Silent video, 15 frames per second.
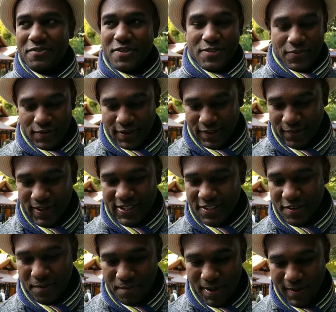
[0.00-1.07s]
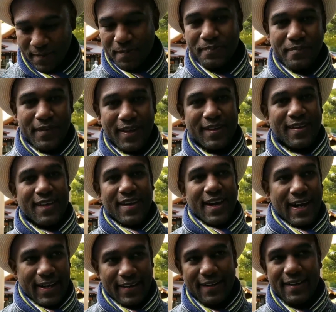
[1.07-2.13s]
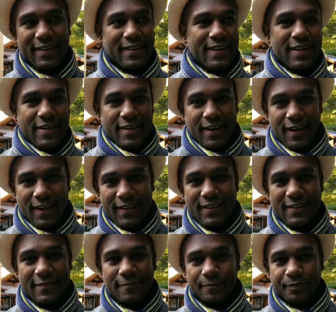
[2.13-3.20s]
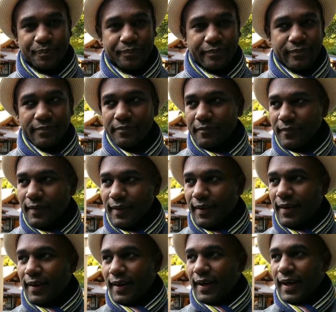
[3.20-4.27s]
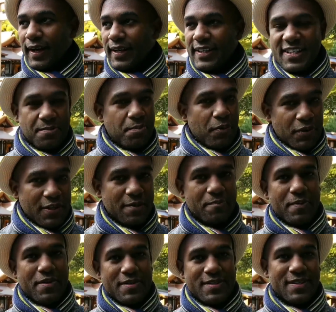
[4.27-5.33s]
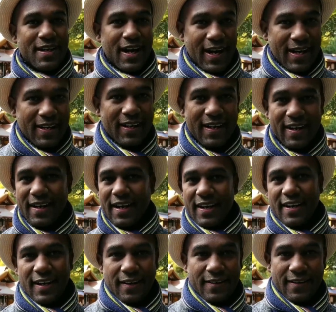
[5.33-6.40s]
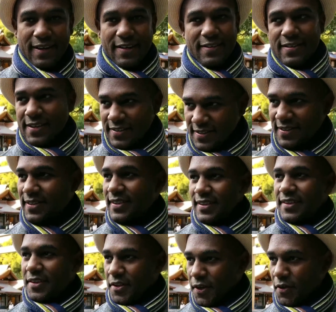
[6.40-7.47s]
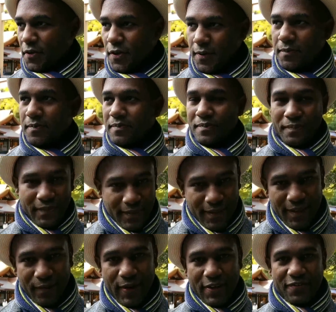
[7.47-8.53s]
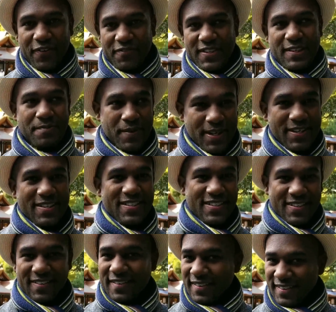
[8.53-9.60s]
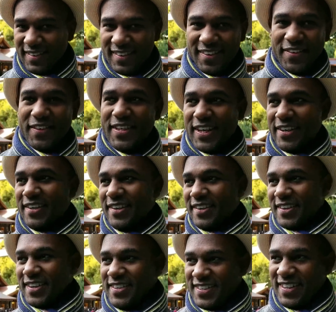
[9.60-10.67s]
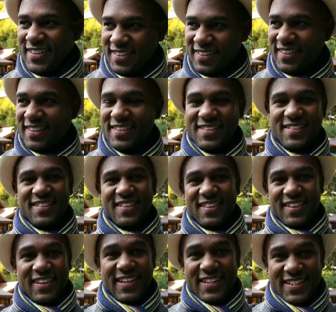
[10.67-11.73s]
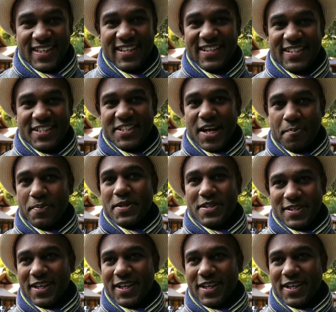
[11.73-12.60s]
So I said, okay, what's the number? And he called and he spoke to the person, and then and he says, go home, wait 15 minutes, you'll get your luggage and things. He said this in Japanese.